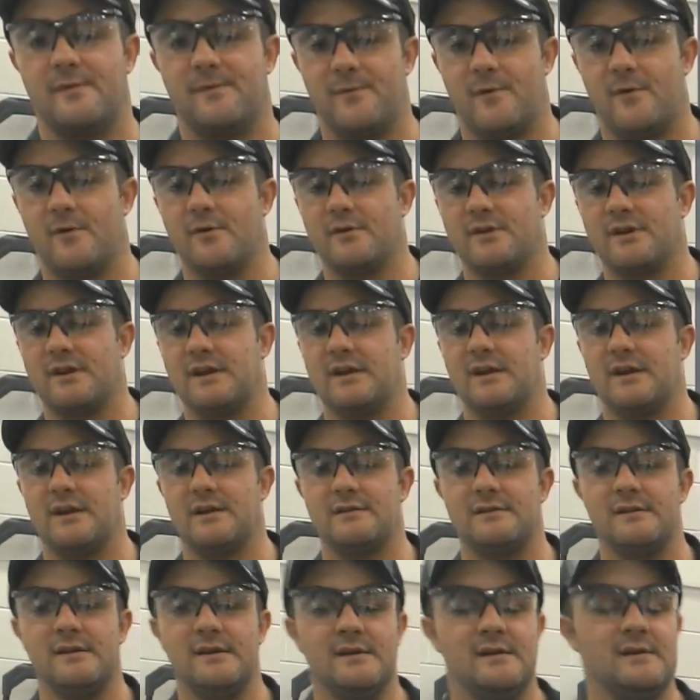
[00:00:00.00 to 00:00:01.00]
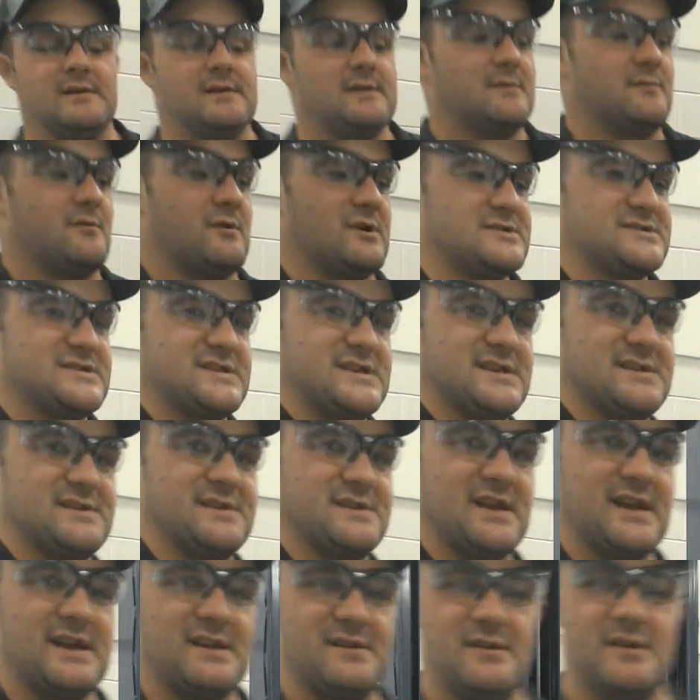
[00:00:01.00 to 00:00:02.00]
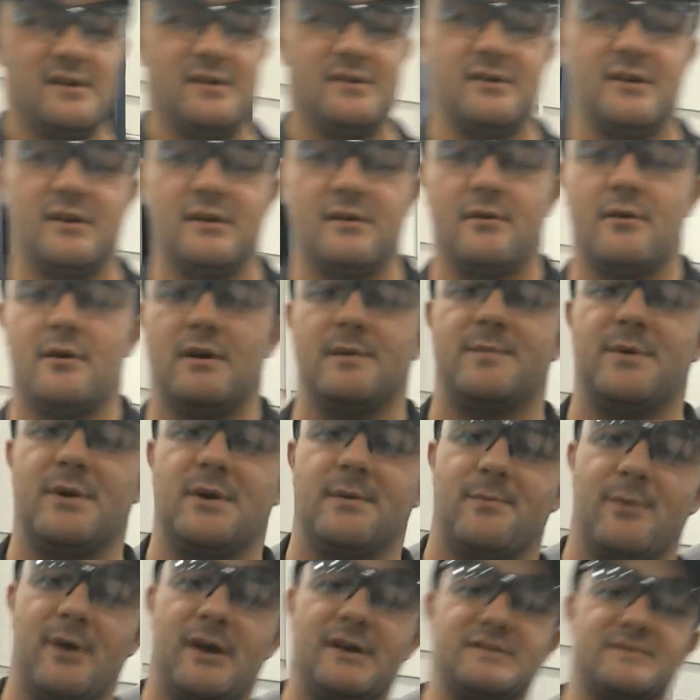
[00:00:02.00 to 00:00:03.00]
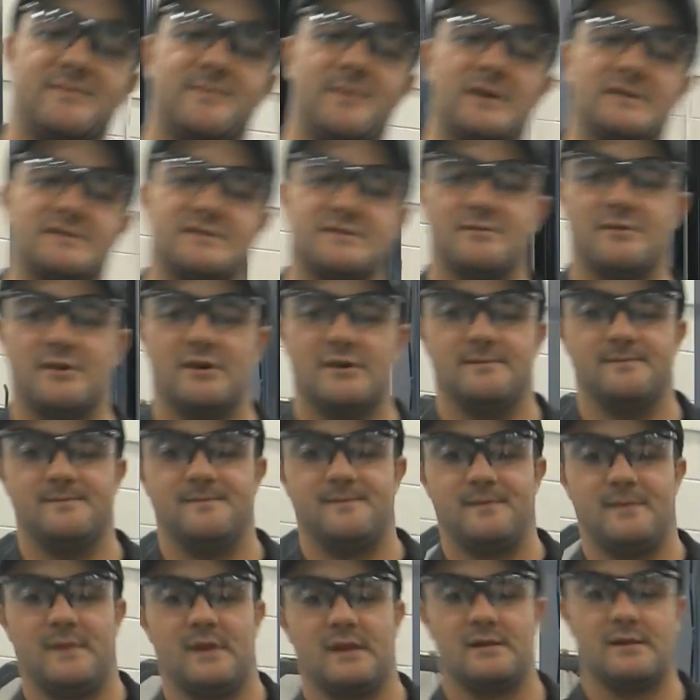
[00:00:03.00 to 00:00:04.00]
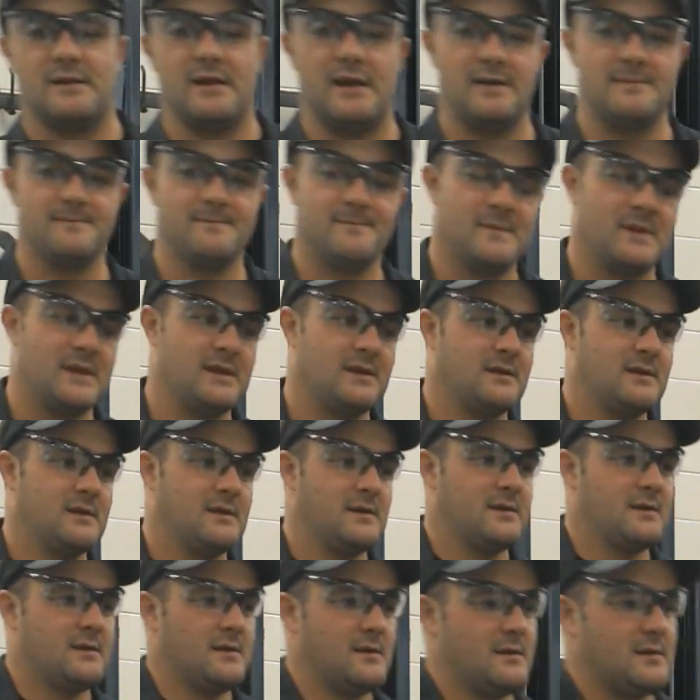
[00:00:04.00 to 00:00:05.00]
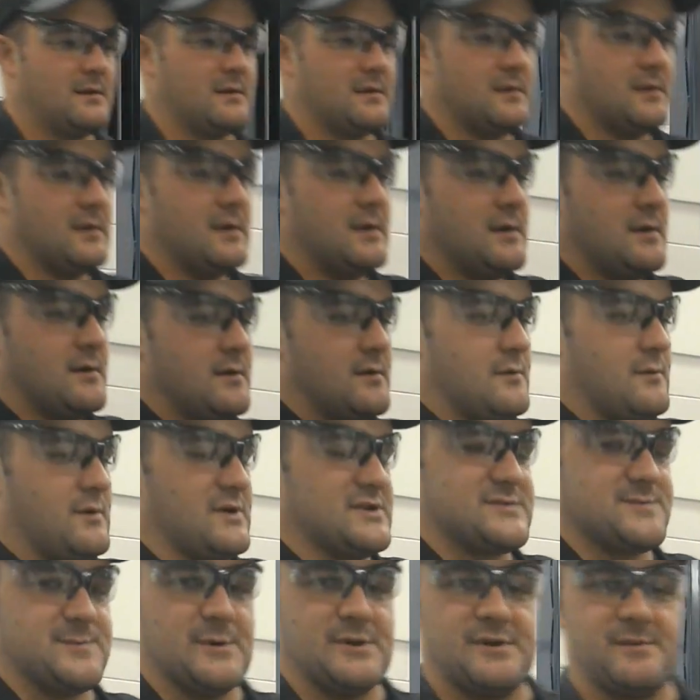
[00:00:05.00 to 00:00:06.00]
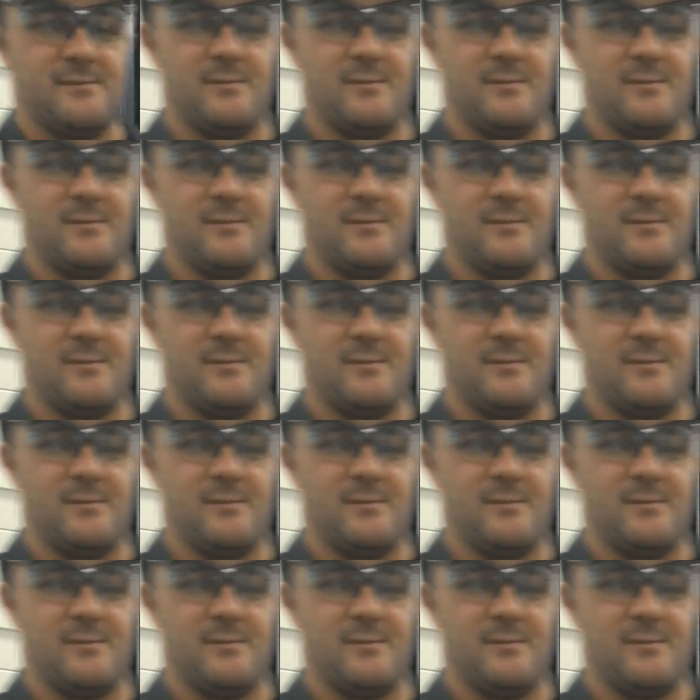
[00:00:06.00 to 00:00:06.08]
it forward again. Once you get that done, you're gonna go ahead and put a brake depressor on. Okay. Once you put the